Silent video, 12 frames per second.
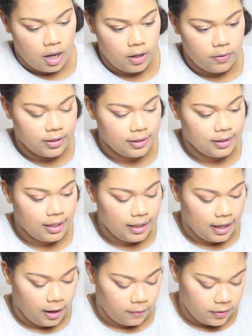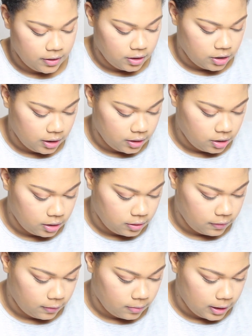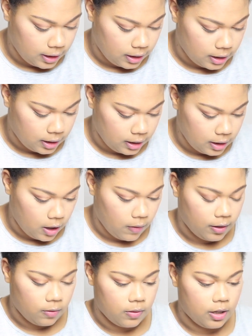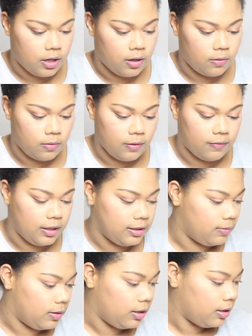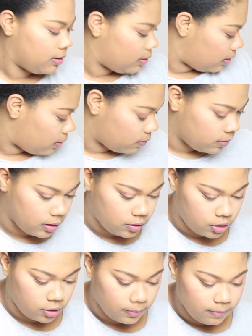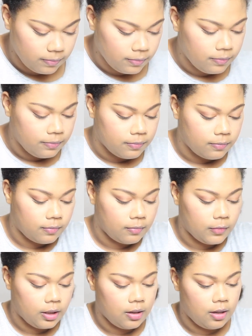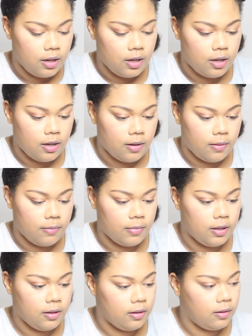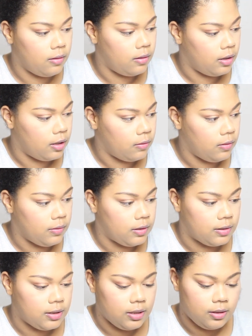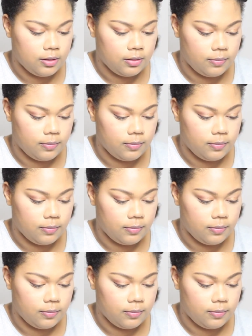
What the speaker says: Oh, is this like outfit suggestions for what I got? Oh, I don't want to know if that's what it is. I'm not sure. I don't know what this is.